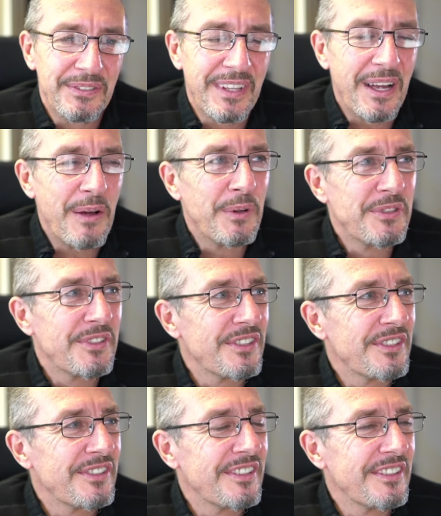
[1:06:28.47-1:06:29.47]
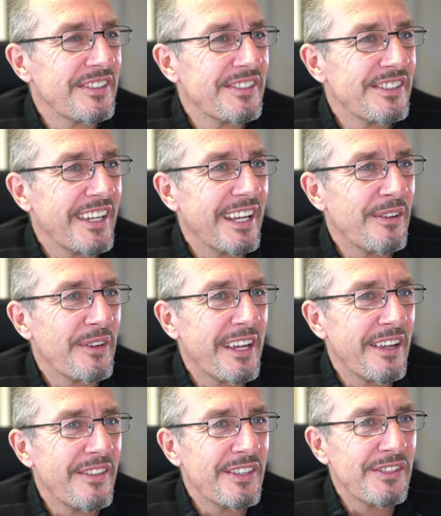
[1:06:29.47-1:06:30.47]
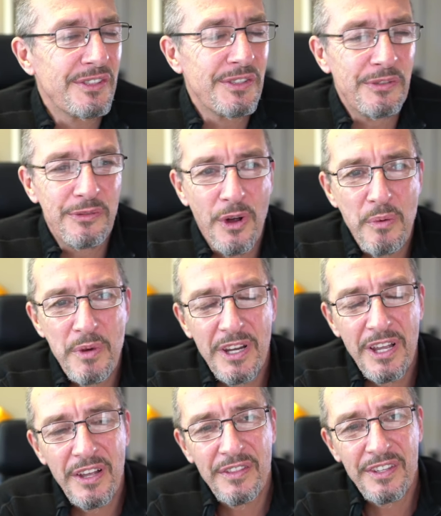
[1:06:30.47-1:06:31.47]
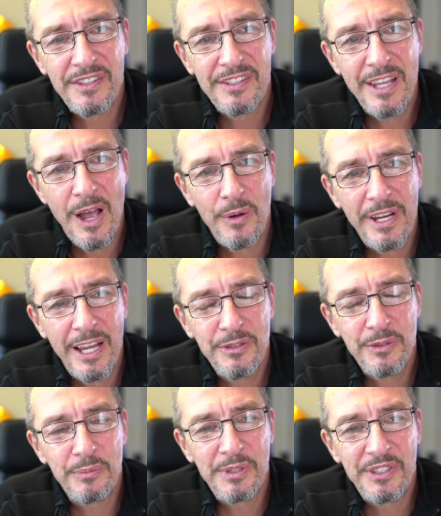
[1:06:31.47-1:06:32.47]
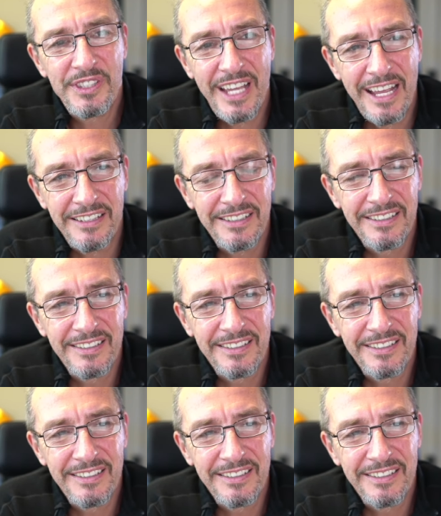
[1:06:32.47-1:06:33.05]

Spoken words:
I was just saying, okay, this is the formula and this is how it has to be said.